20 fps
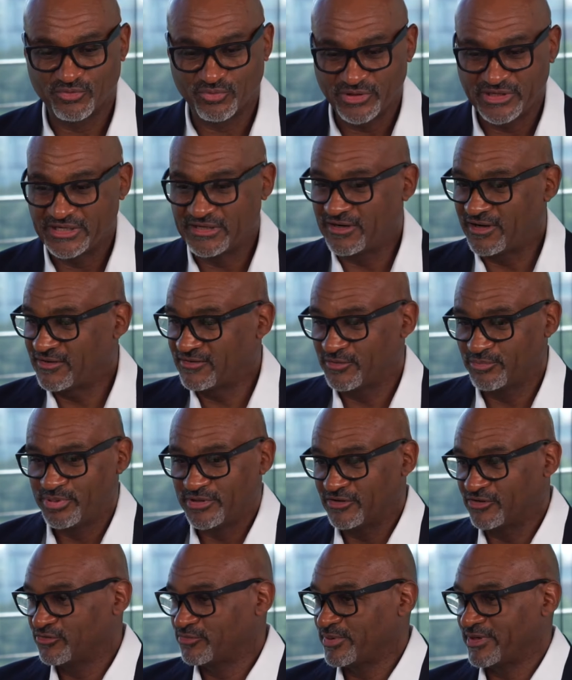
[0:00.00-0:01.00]
read all the
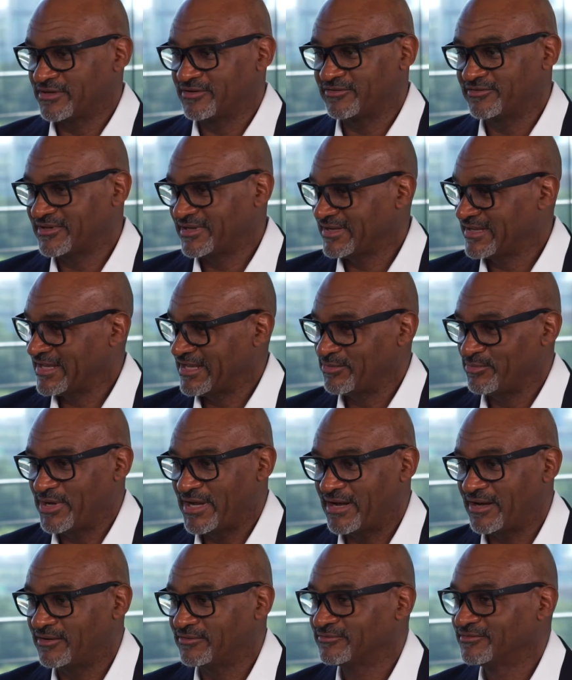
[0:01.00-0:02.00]
appeals panels that came
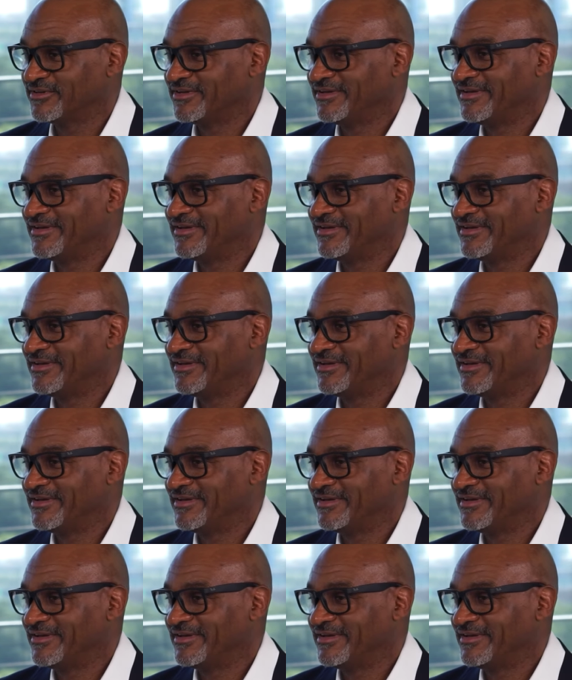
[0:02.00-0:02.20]
out